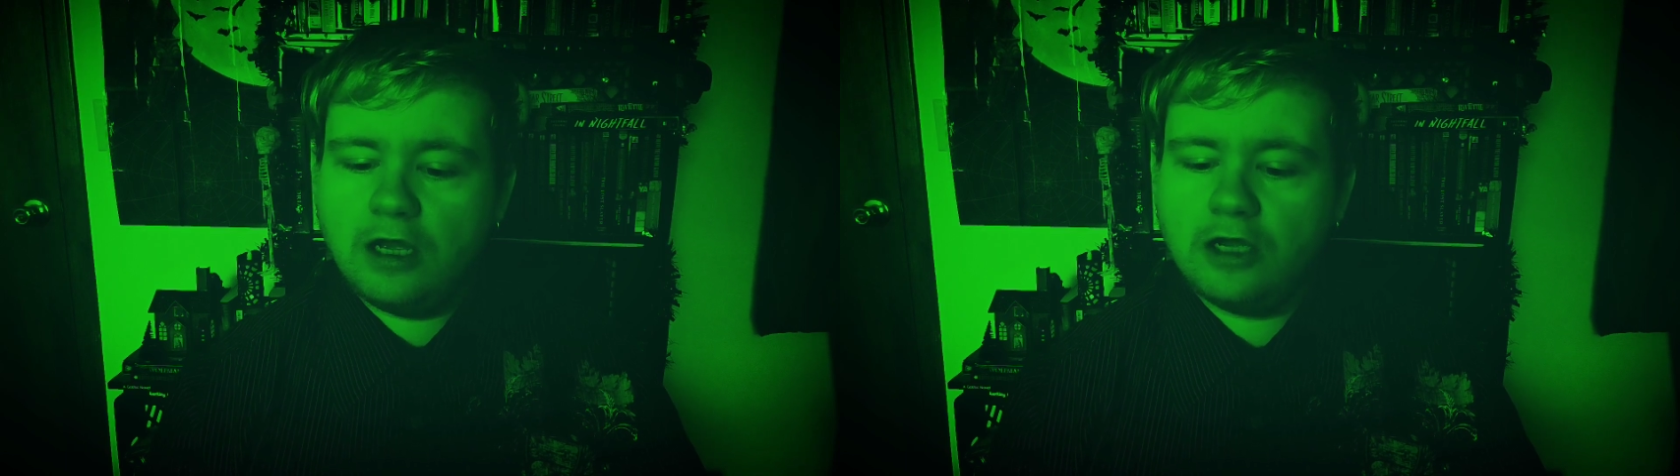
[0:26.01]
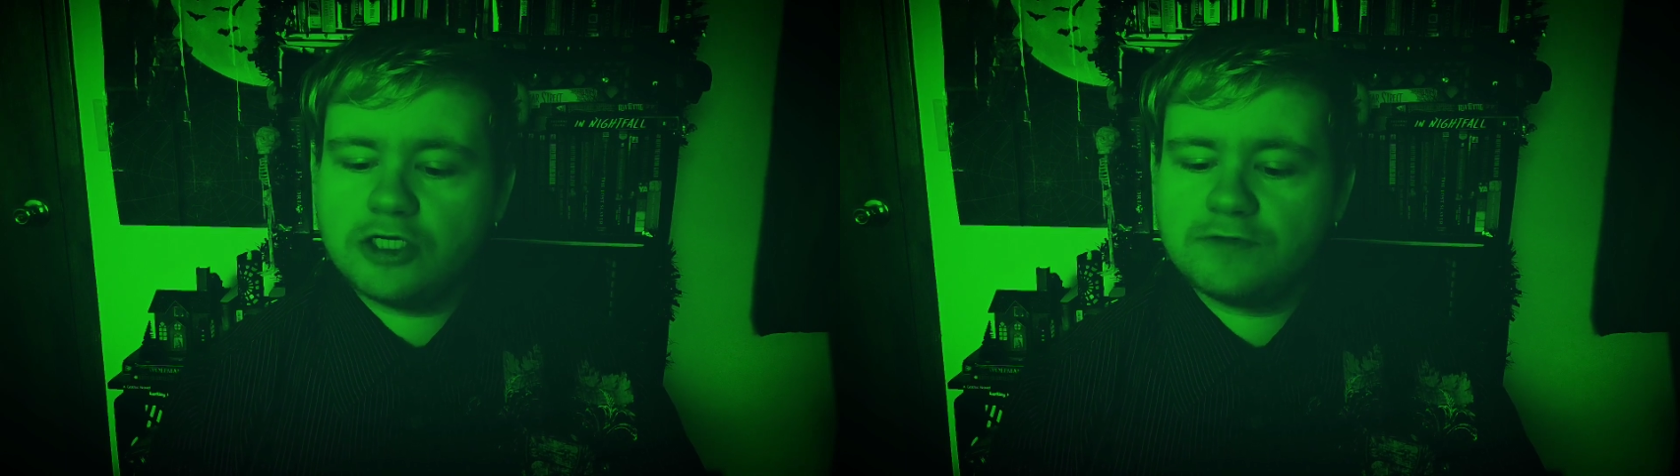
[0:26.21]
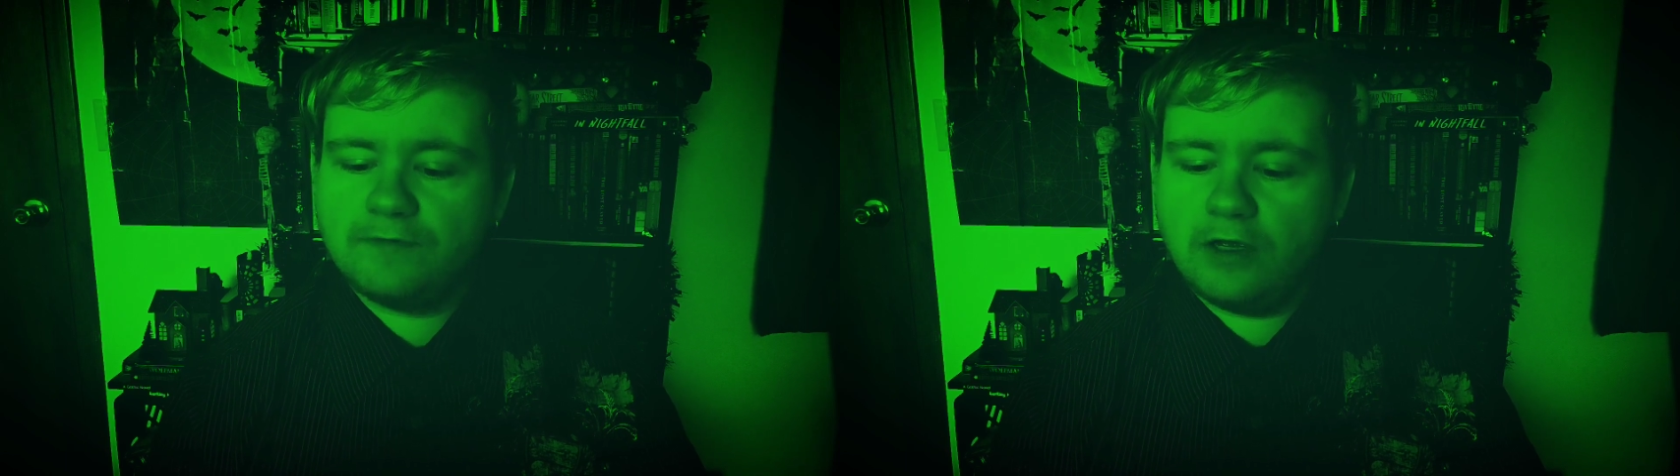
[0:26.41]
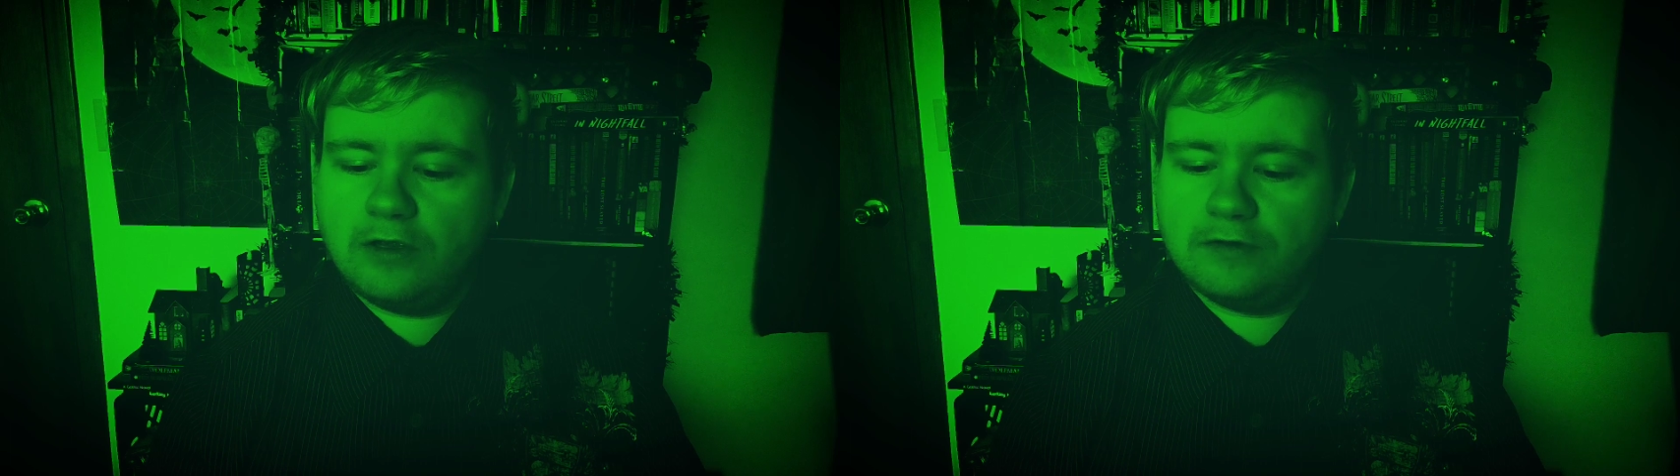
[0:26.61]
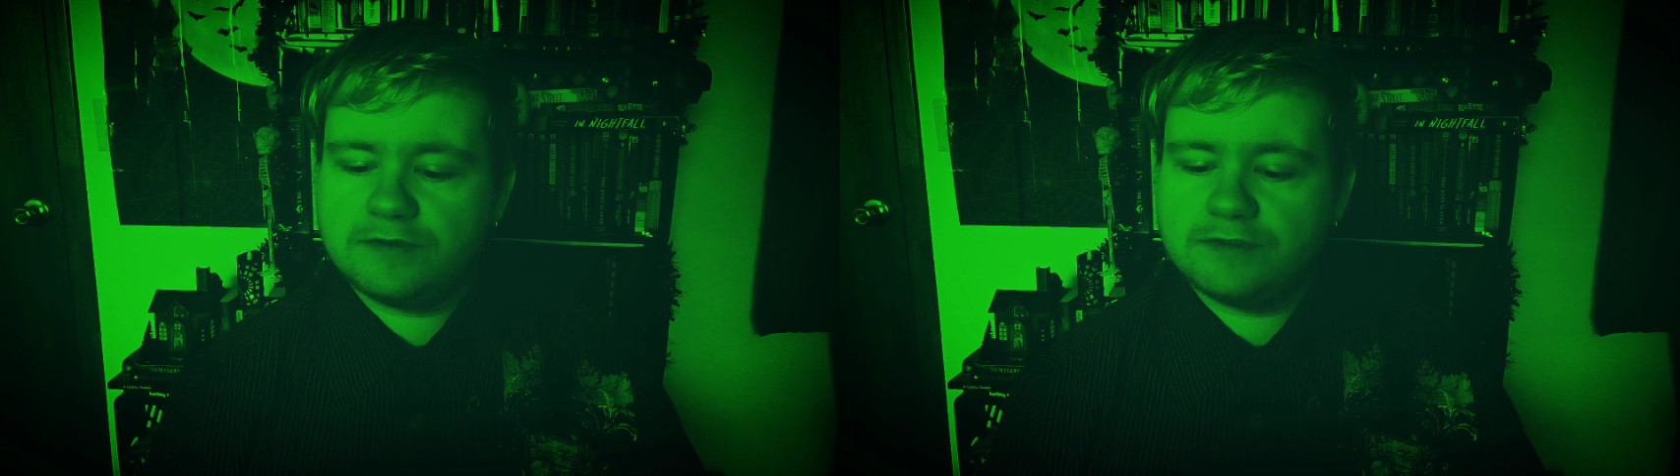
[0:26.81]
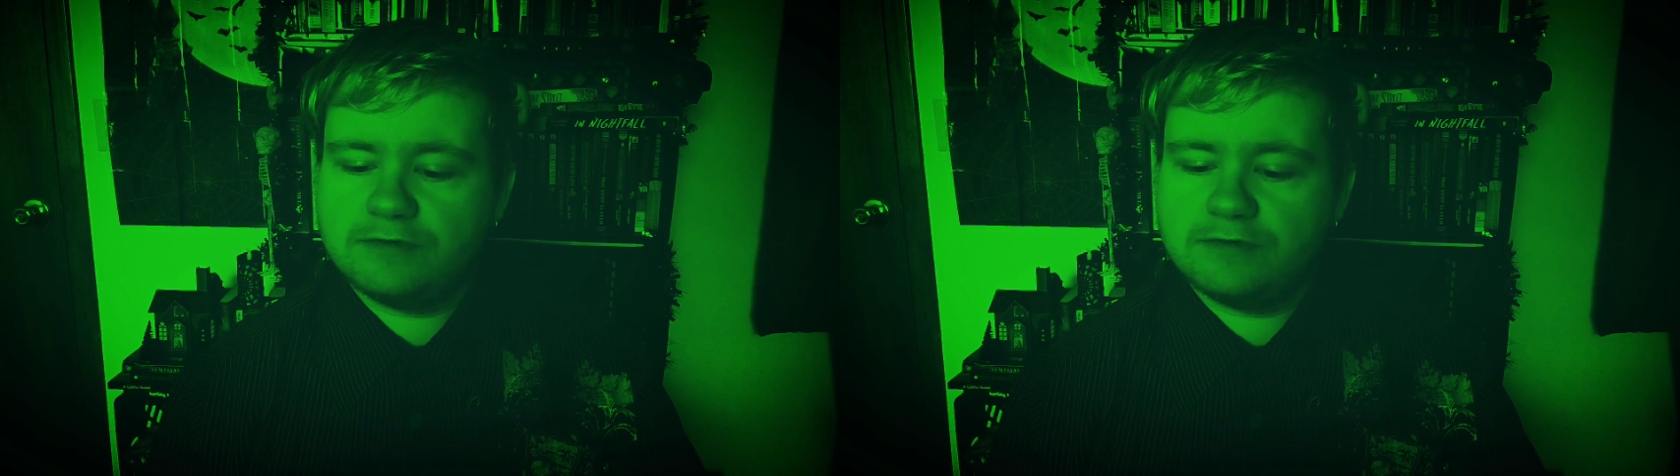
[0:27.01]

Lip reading: hush falls